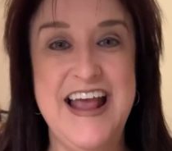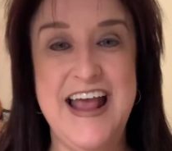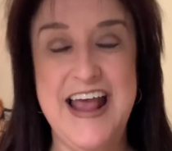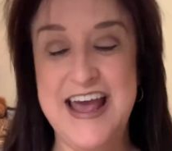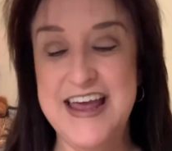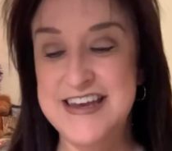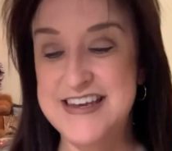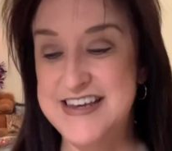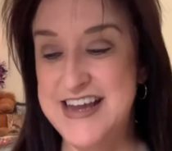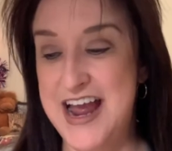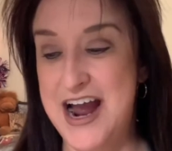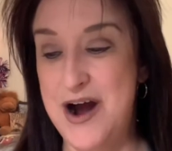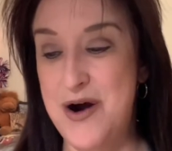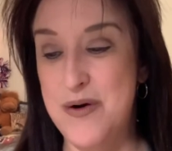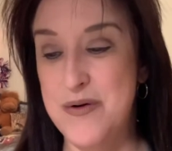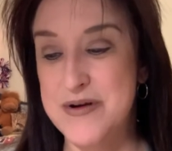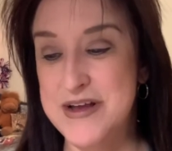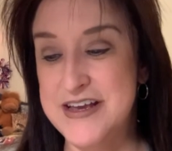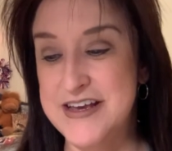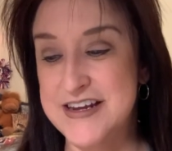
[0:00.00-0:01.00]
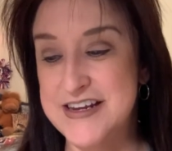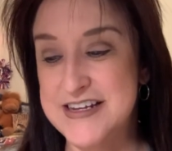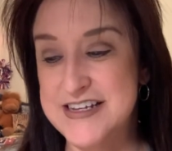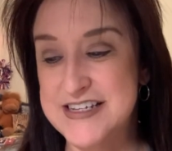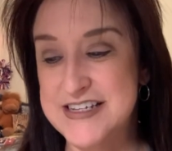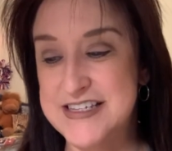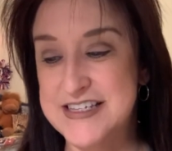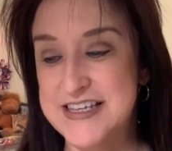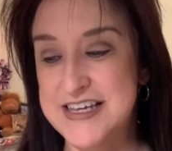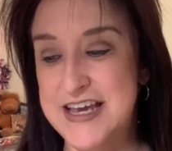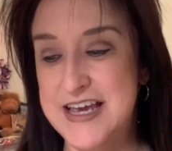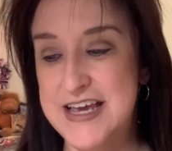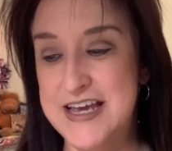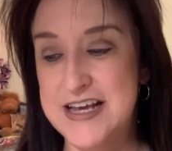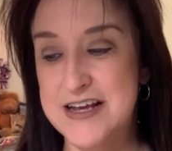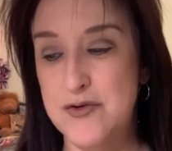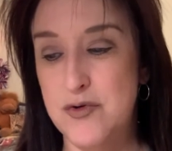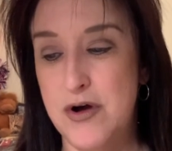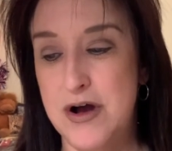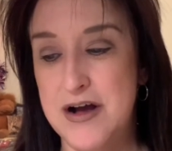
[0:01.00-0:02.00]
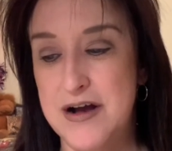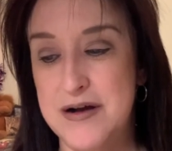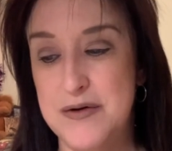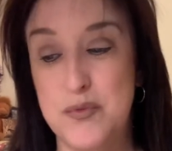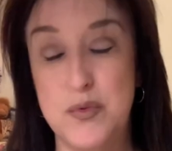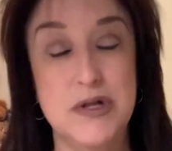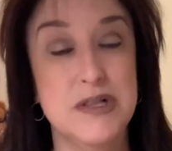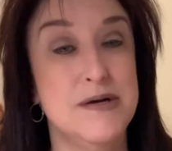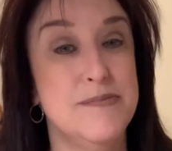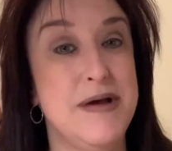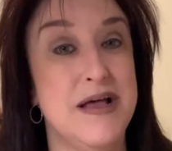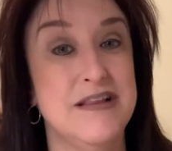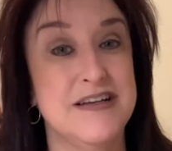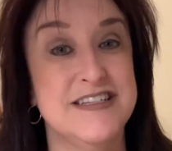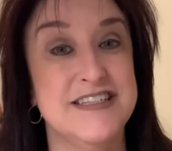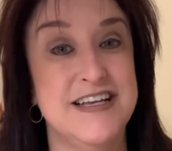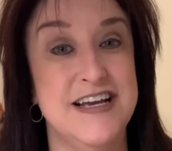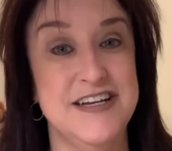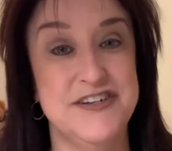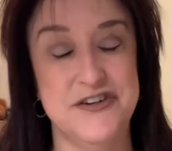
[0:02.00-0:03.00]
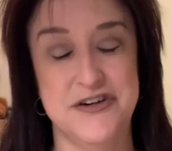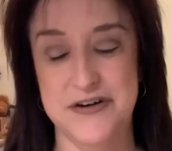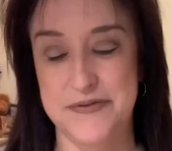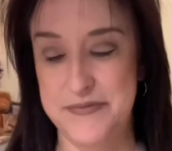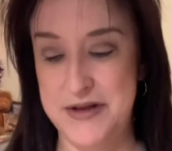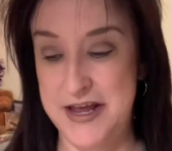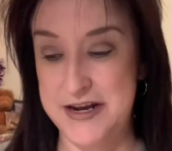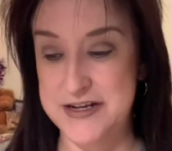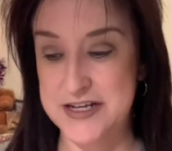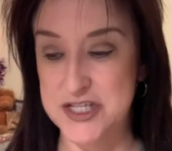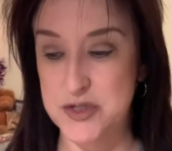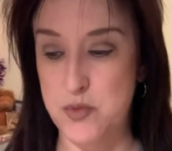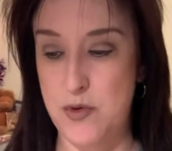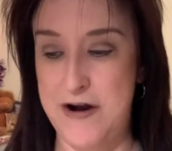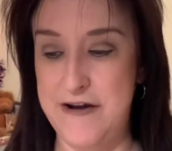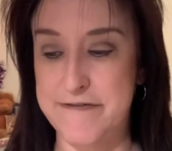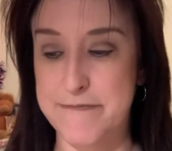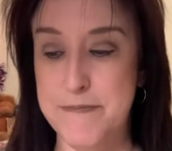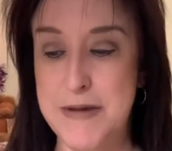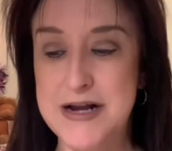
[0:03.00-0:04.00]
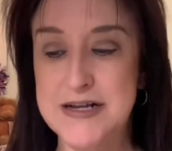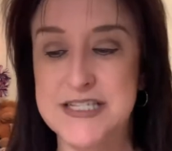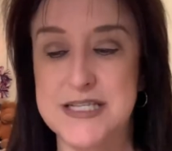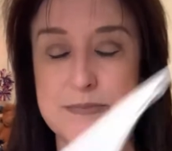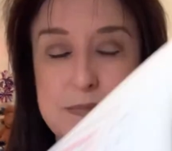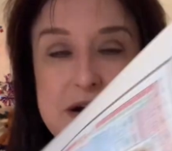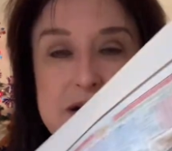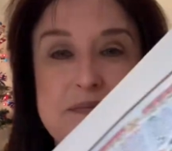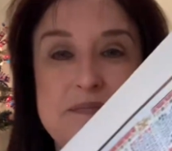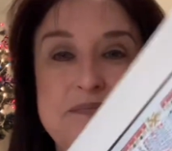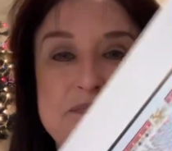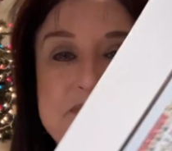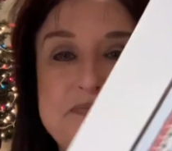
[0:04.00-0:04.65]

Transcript: and now it is King uh, Willem Alexander and his wife Maxima.